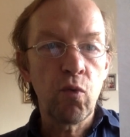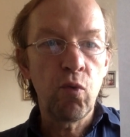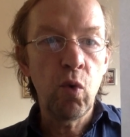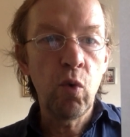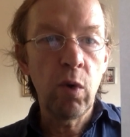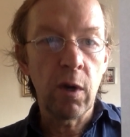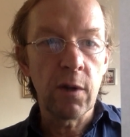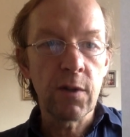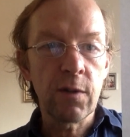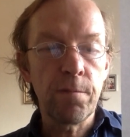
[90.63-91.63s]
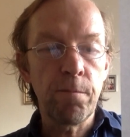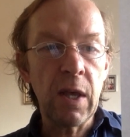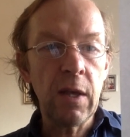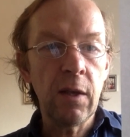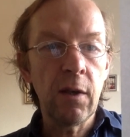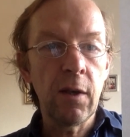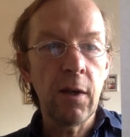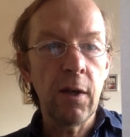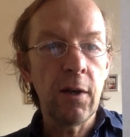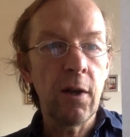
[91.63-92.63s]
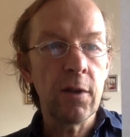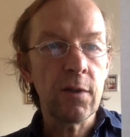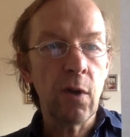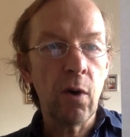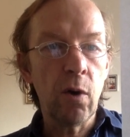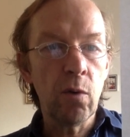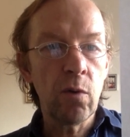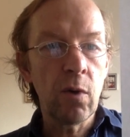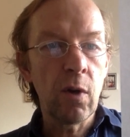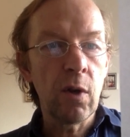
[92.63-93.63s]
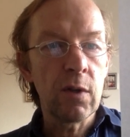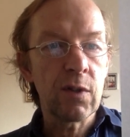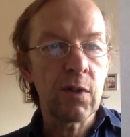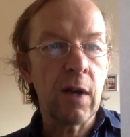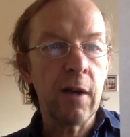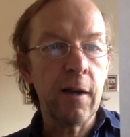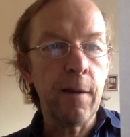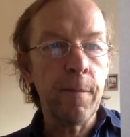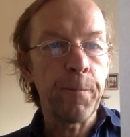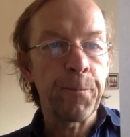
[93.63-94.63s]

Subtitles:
rulers being in his own sign.